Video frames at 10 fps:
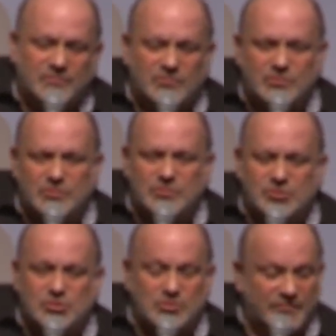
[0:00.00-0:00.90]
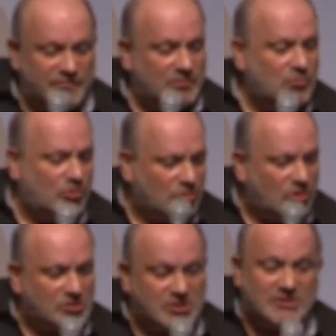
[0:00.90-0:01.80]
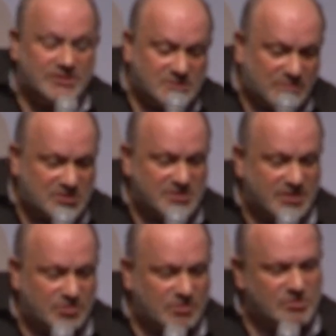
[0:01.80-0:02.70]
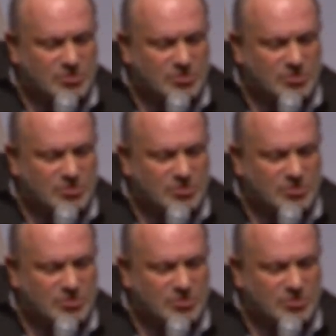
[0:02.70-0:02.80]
to shoot the film chronologically as much as I could.